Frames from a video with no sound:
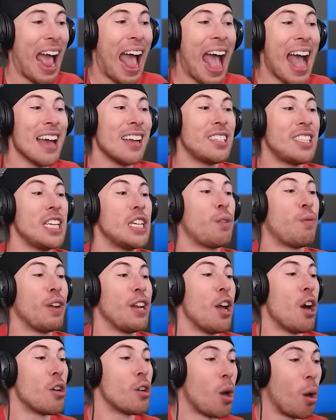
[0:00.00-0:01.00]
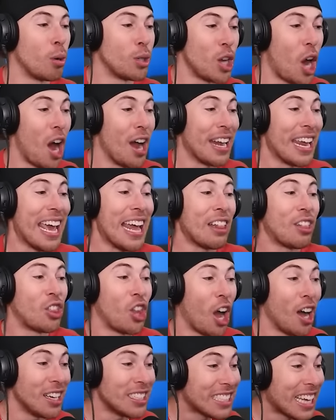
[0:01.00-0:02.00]
As this video goes on, it
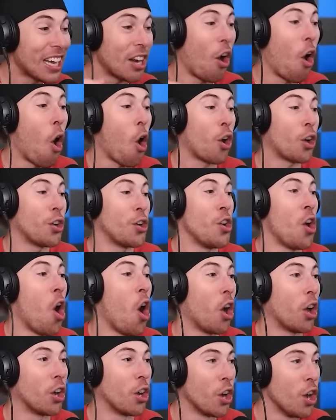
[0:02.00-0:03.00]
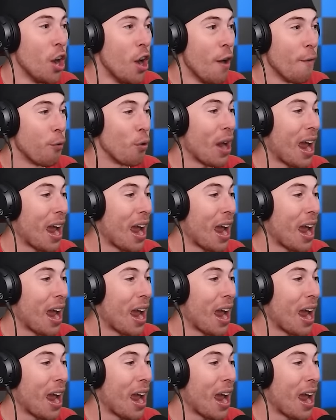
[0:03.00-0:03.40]
does get harder and harder for